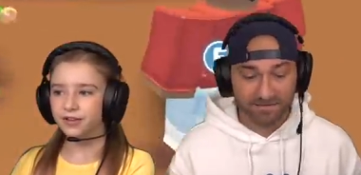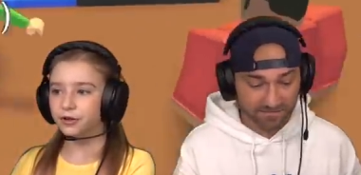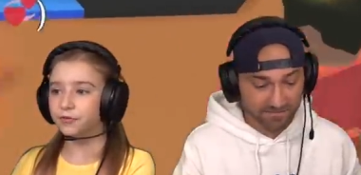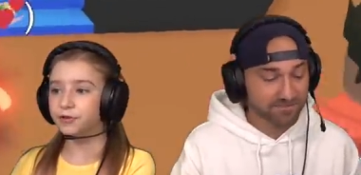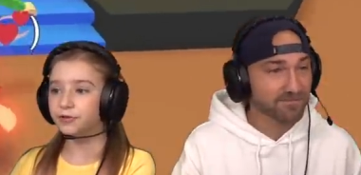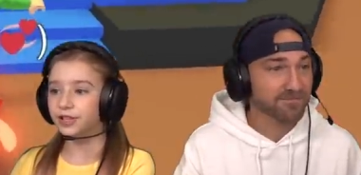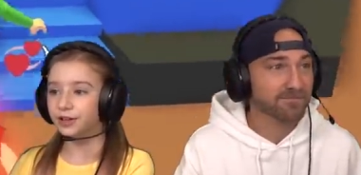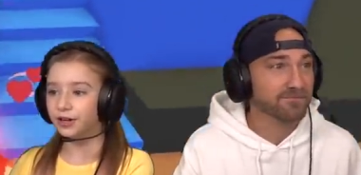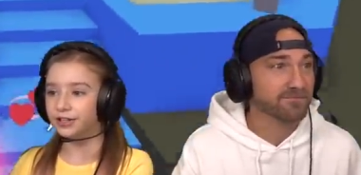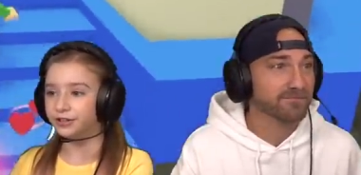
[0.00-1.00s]
Speaker 1: So if you
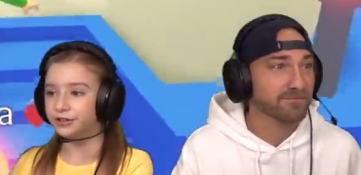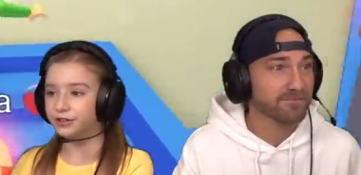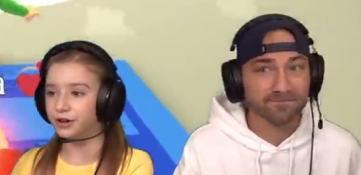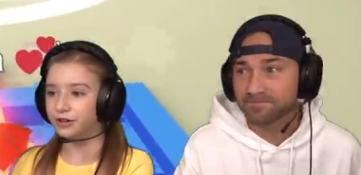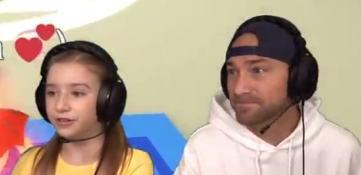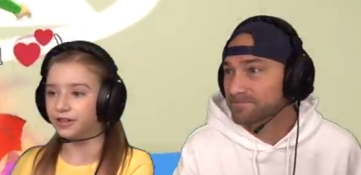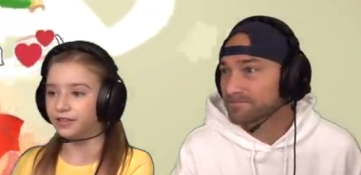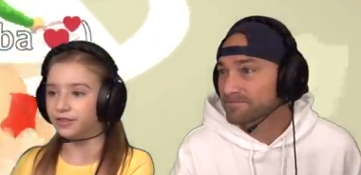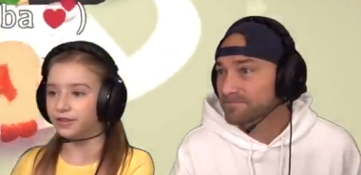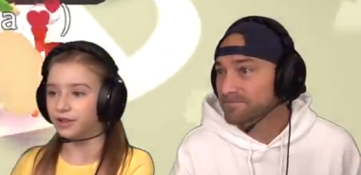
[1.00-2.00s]
click on here, you know how it
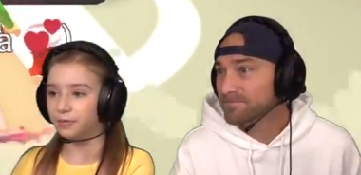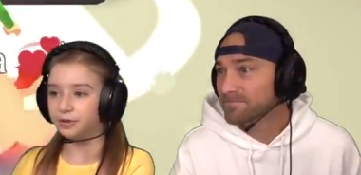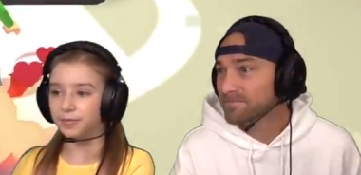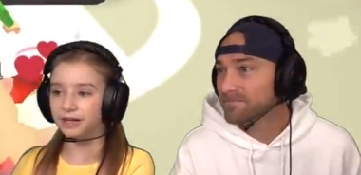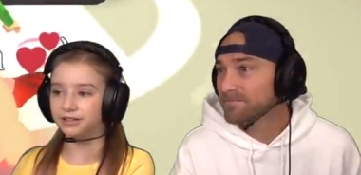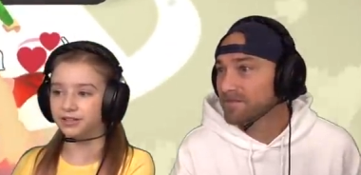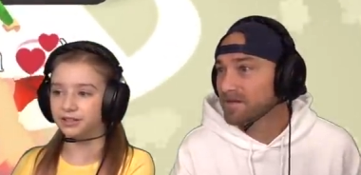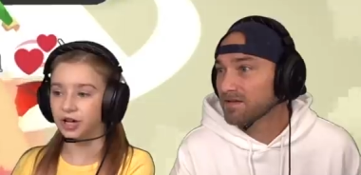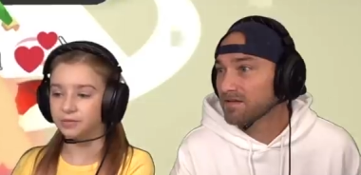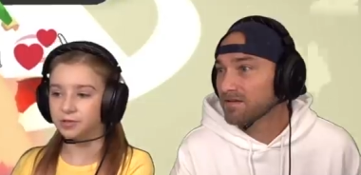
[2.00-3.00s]
says teleport back to
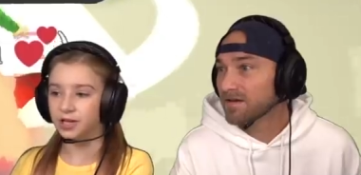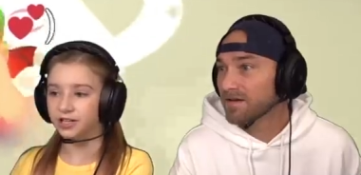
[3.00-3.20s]
adoption uh